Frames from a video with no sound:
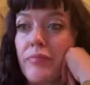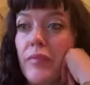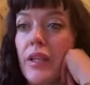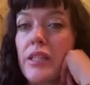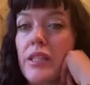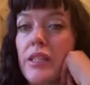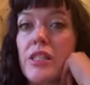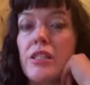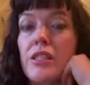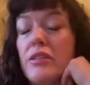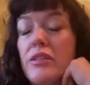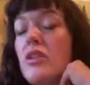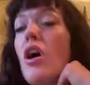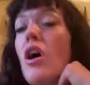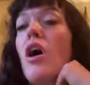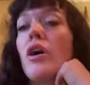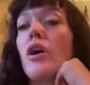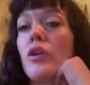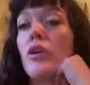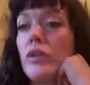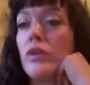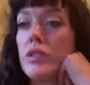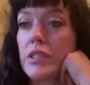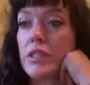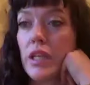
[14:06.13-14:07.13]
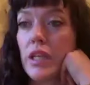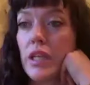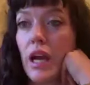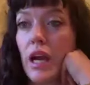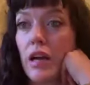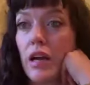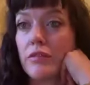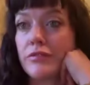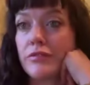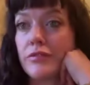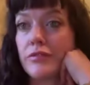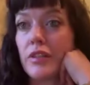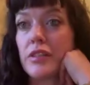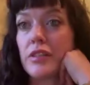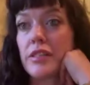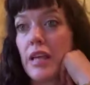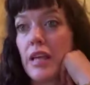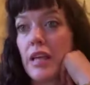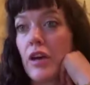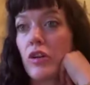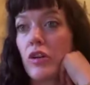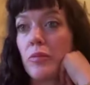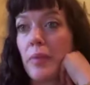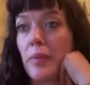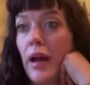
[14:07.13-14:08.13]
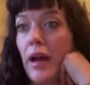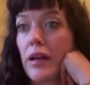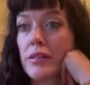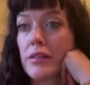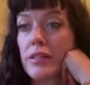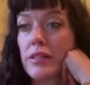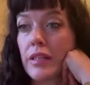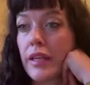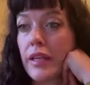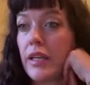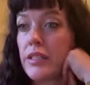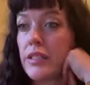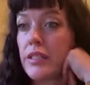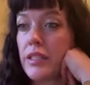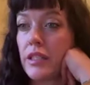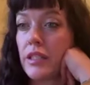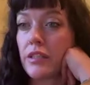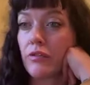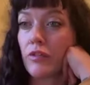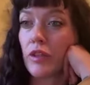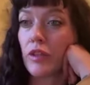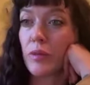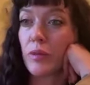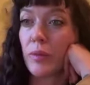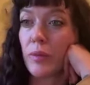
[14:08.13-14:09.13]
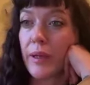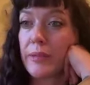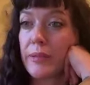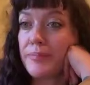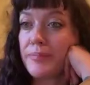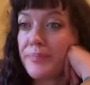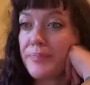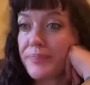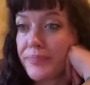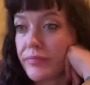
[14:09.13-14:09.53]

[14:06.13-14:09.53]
it's not good to have a saddle past the 18th vertebrae.